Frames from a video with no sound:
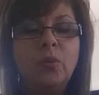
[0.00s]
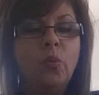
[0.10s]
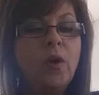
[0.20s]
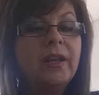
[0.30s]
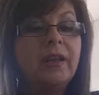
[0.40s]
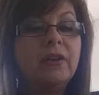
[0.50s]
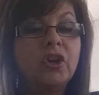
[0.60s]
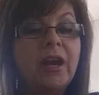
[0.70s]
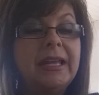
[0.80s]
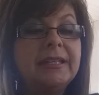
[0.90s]
What
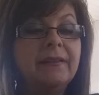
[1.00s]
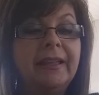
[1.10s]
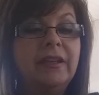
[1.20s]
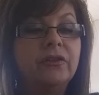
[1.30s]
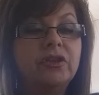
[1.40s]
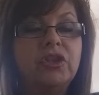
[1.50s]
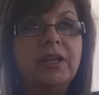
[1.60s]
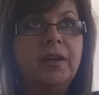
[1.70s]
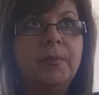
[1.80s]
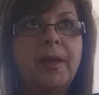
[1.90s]
great
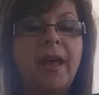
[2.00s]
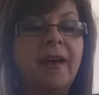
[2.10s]
leadership,